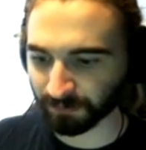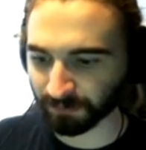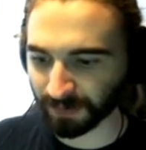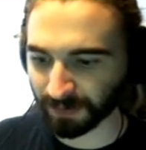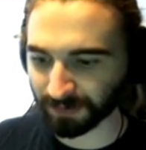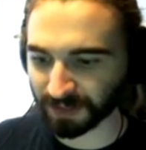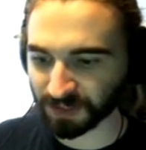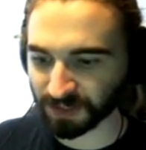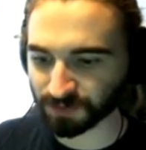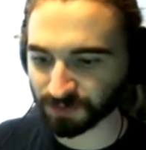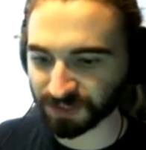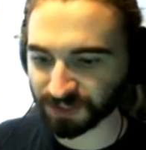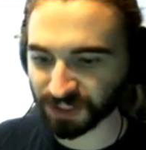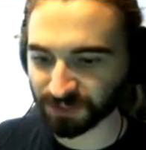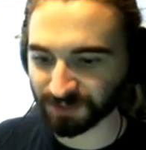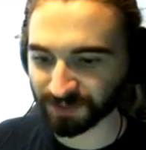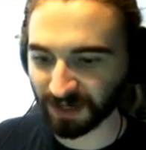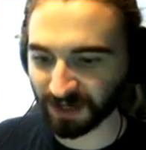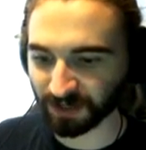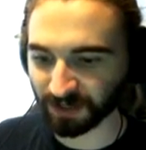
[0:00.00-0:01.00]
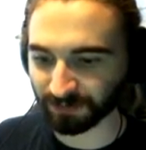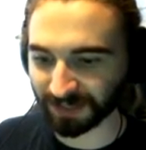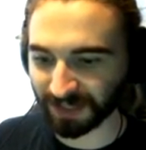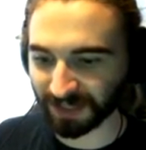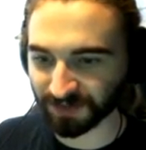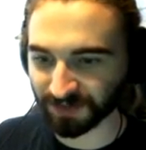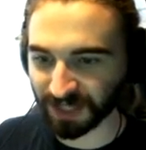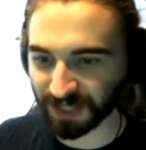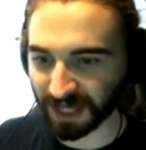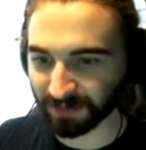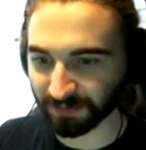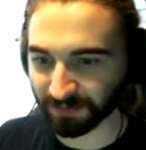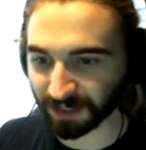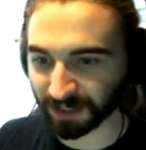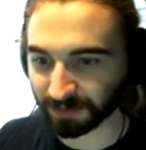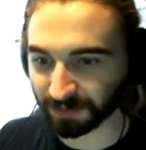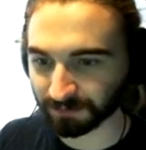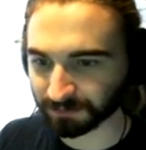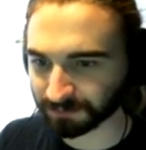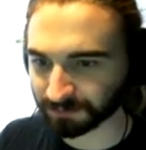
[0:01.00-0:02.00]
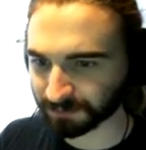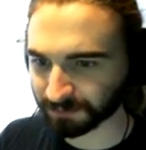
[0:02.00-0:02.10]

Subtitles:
maybe this will teach me how to play the game better.